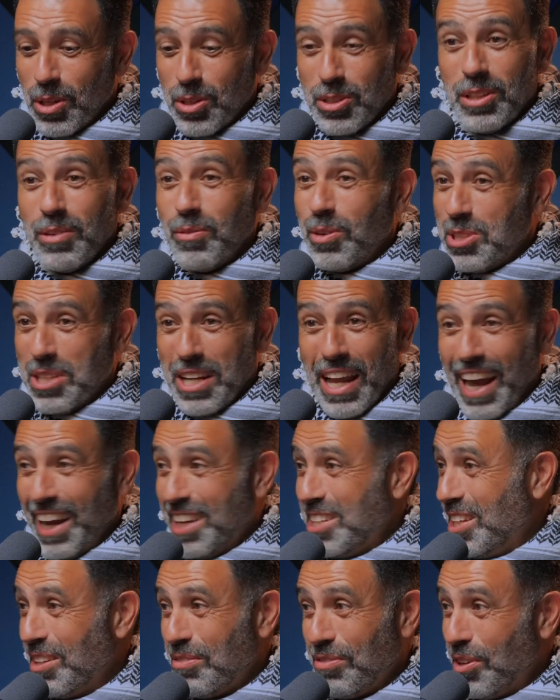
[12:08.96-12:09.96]
he wasn't
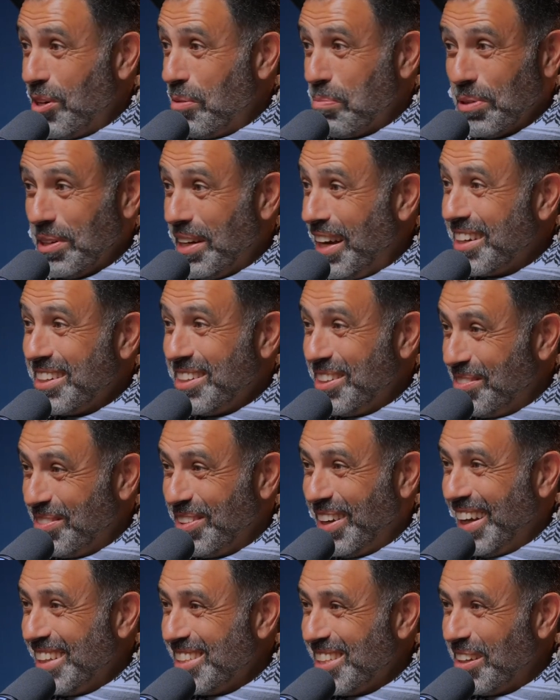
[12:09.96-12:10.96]
actually very productive
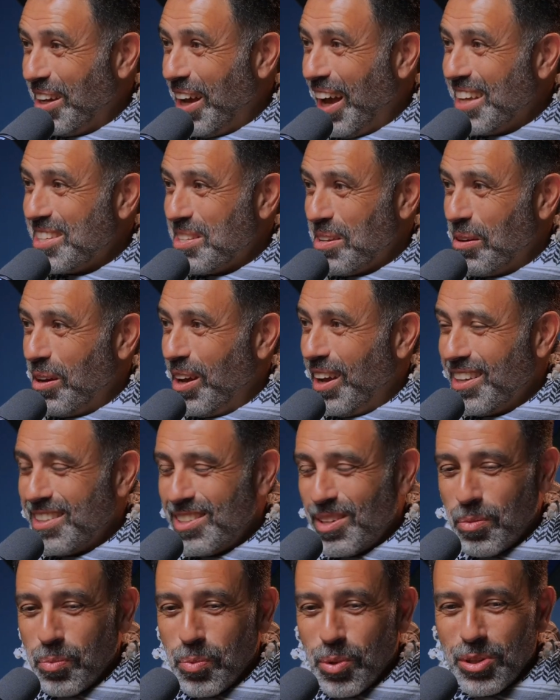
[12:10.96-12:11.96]
as
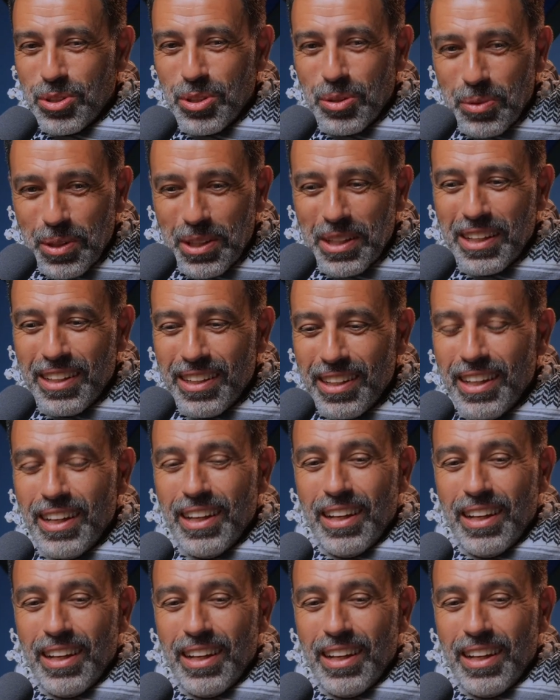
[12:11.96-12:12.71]
a water worker.